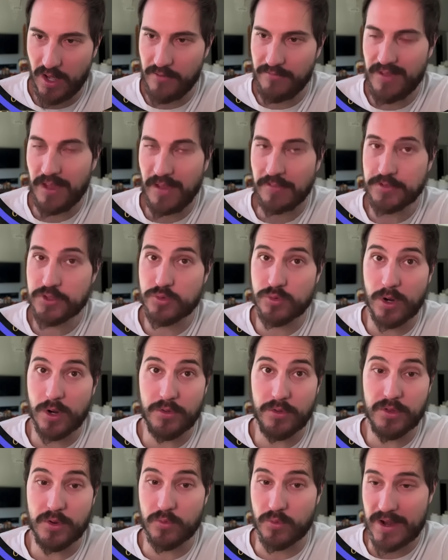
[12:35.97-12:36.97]
of Elf's
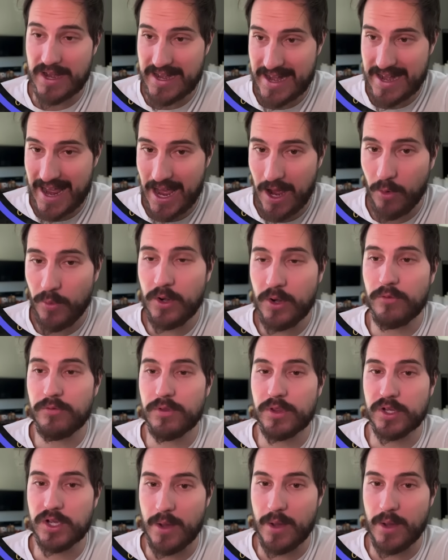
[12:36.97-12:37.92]
growth right now and over the